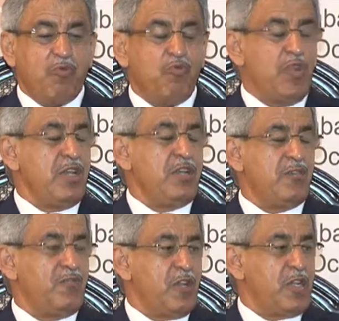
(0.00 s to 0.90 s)

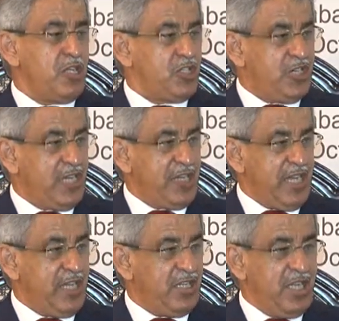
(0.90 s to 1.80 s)
wonderful cultural
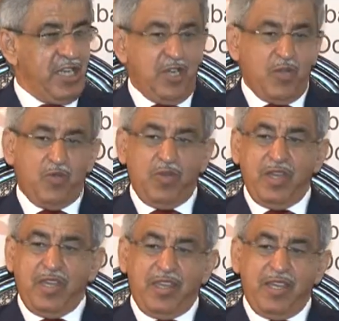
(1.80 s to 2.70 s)
night
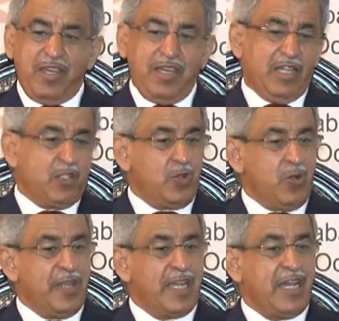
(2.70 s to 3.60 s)
with, it's
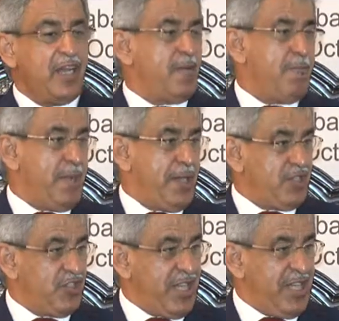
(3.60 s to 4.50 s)
called The Color of
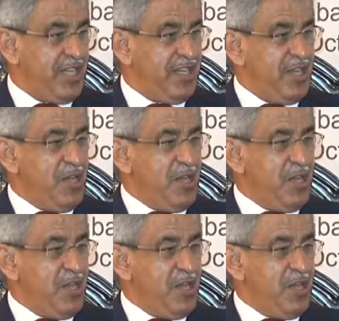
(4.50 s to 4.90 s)
Pakistan,